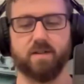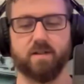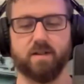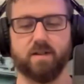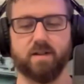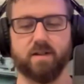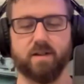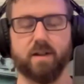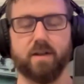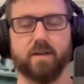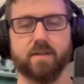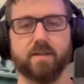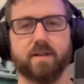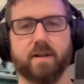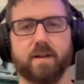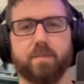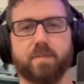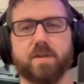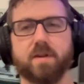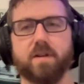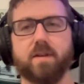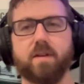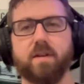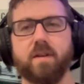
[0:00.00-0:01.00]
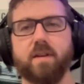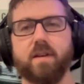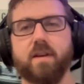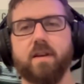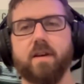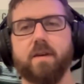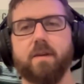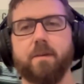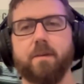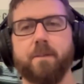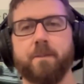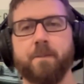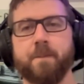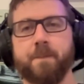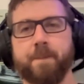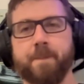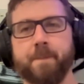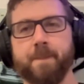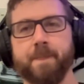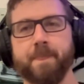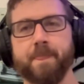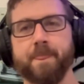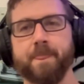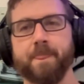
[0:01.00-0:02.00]
um, last episode. Yeah,
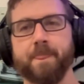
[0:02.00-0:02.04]
yeah.